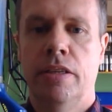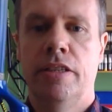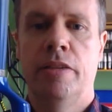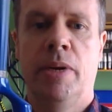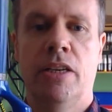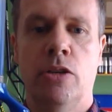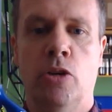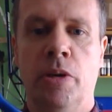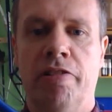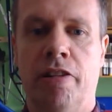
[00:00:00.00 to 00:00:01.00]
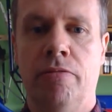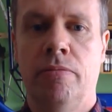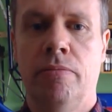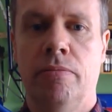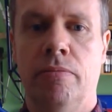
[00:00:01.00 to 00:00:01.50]
similar sloping
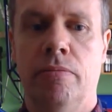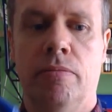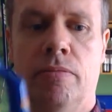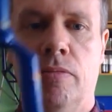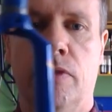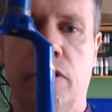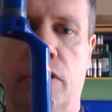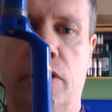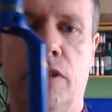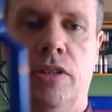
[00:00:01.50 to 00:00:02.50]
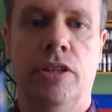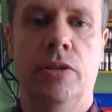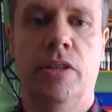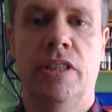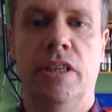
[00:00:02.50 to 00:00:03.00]
crown
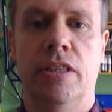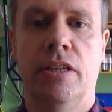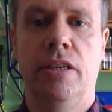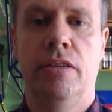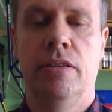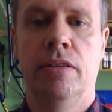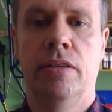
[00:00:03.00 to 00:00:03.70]
to the CC,